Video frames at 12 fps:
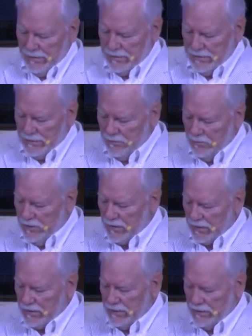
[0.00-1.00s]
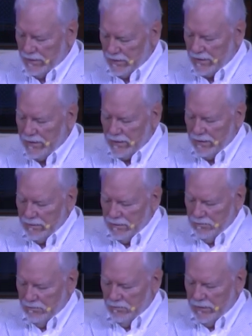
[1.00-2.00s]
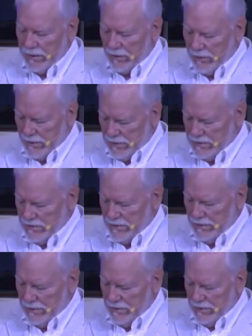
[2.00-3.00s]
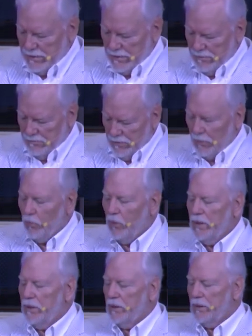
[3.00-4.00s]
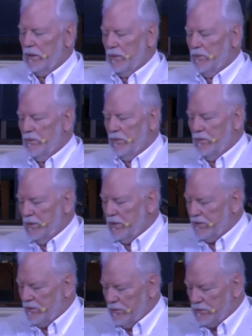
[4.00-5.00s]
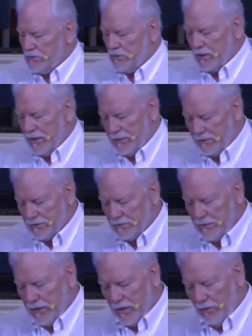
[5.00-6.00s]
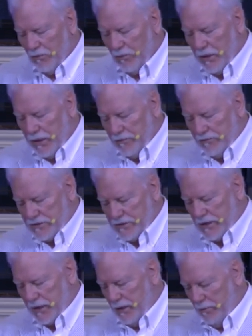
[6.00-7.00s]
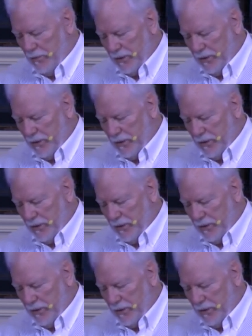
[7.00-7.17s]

the ability to bear it, but will with those trials make a way of escape.